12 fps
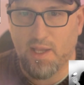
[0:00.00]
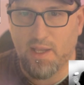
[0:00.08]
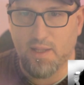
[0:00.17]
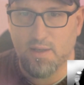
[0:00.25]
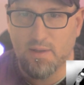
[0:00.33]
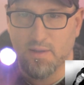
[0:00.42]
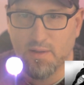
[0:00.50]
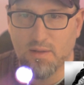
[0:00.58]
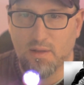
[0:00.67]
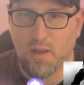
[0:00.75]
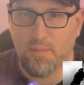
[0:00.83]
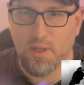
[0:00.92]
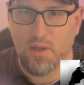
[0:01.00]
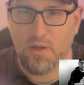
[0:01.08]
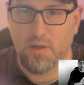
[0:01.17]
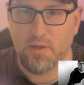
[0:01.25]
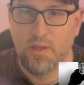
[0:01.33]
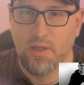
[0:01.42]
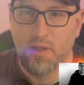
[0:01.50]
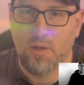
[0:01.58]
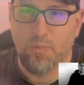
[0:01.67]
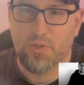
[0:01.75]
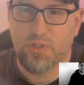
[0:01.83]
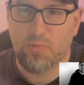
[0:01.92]
of light coming on,
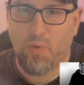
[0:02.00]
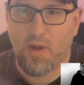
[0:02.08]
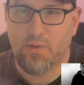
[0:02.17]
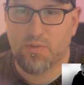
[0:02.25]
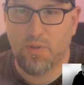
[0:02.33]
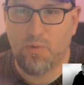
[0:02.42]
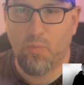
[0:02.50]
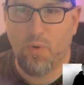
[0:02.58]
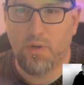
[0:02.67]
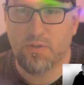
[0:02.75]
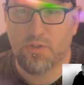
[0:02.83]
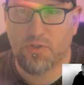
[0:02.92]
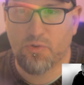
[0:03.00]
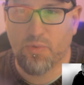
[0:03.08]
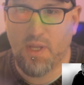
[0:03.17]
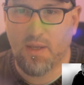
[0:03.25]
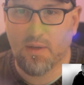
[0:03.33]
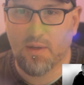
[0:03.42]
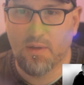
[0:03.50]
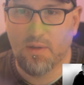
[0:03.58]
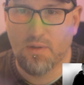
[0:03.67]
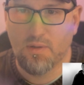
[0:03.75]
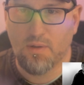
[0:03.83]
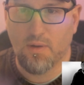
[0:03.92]
which is why there's only one streak
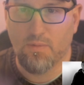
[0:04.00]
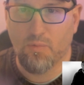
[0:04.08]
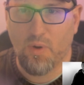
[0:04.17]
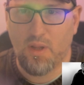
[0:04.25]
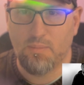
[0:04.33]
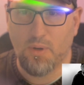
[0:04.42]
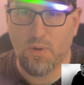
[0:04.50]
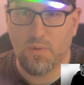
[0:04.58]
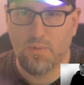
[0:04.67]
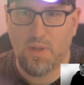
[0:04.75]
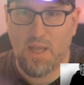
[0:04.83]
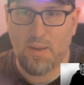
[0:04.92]
of rainbow